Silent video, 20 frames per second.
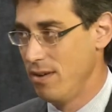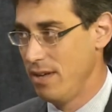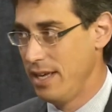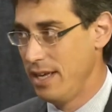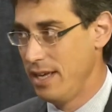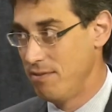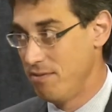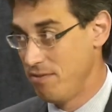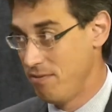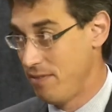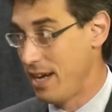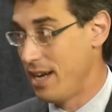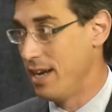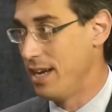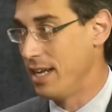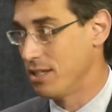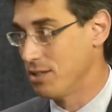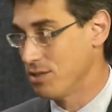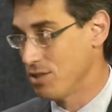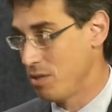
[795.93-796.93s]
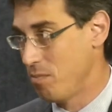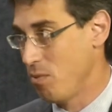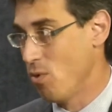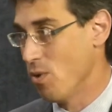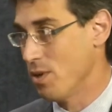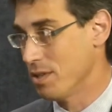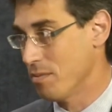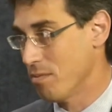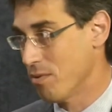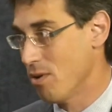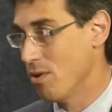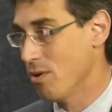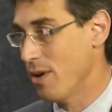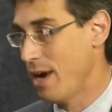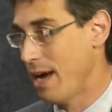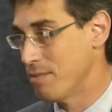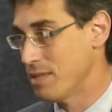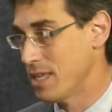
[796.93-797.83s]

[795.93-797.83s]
in funding to support the programs that